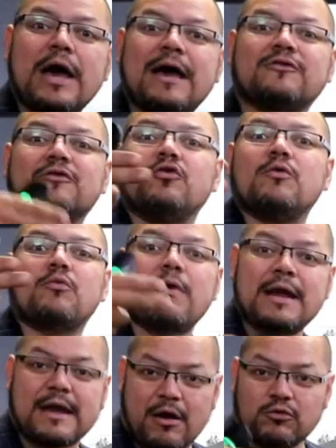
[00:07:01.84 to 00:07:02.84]
guys to do it
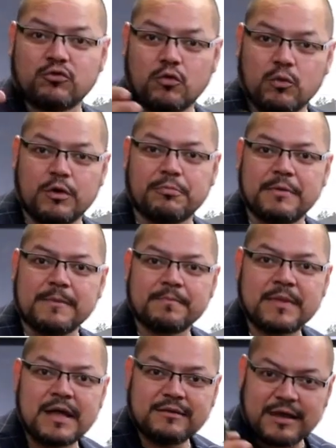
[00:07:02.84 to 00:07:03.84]
right now. Do it with me.
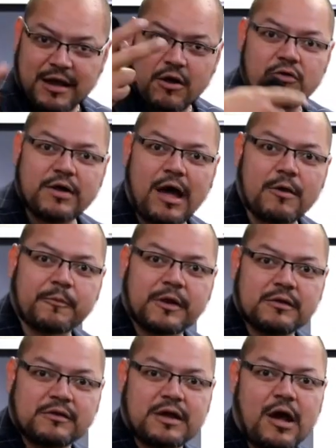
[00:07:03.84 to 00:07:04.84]
Take out your
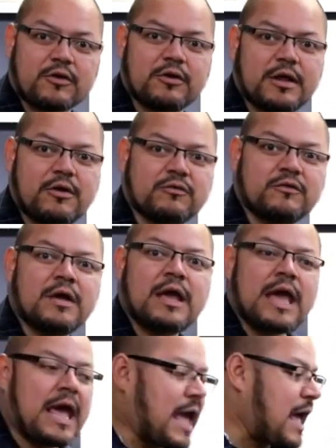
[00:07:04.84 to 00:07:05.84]
calculators.
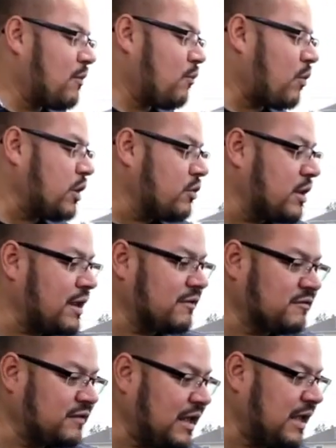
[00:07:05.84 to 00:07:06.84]
And what you're going to
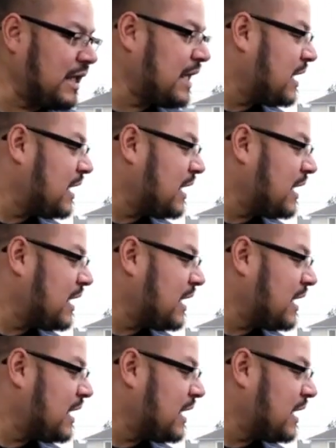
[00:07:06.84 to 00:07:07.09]
see,